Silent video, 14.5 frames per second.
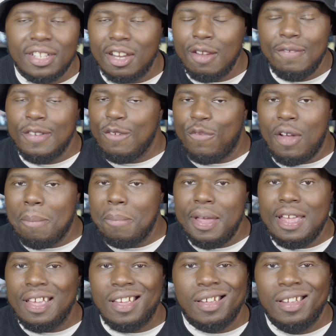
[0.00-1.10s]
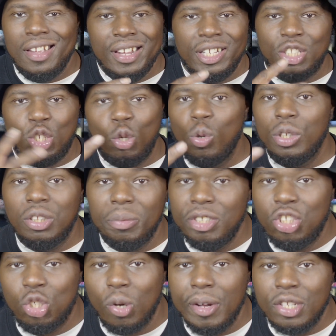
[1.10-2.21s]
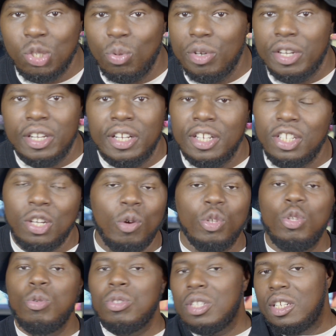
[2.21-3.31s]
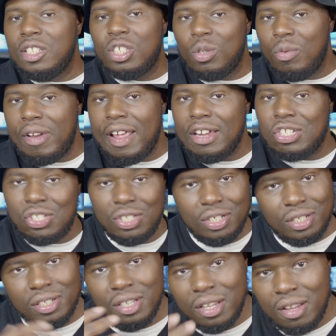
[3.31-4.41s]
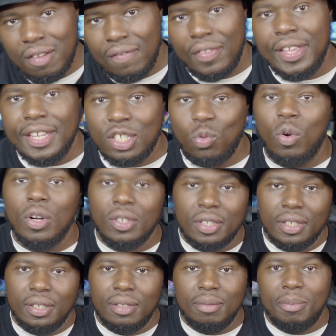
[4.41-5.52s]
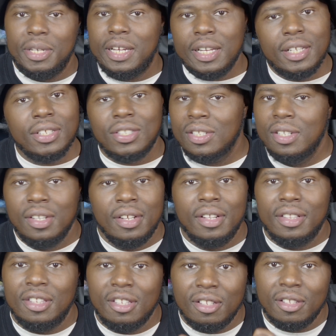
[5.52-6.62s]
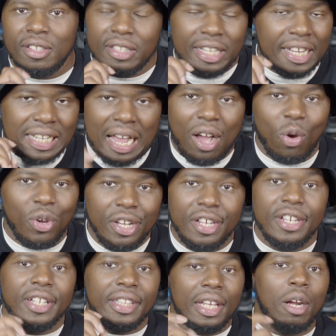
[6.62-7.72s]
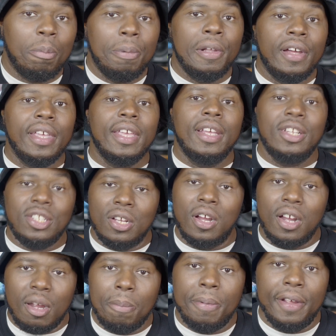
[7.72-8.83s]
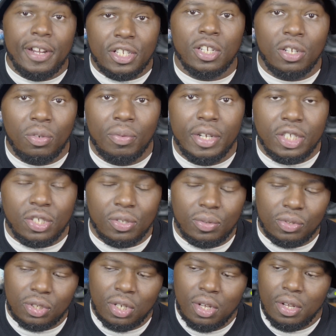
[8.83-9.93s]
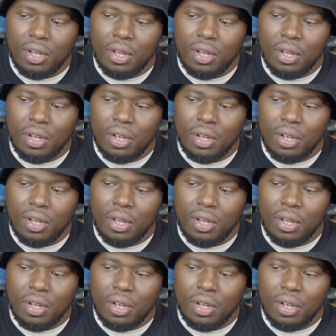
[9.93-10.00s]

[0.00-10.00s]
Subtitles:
Even if I make 2 or 3 joints with it and don't use it until next year, it's worth it because that's how good their plugins are compared to the originals.